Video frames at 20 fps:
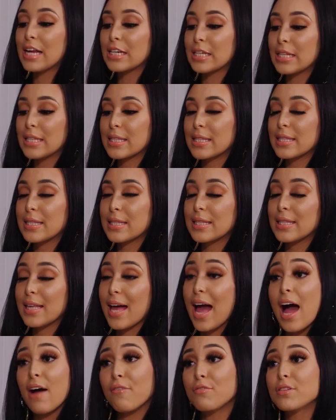I just
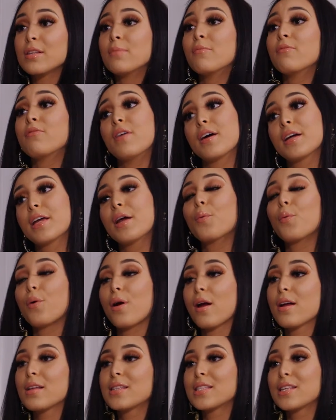have some fucking
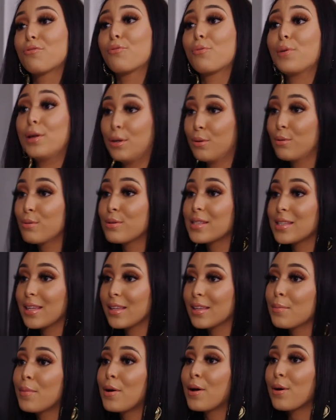words if we do
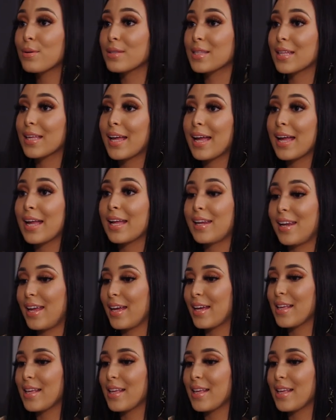see them hoes again.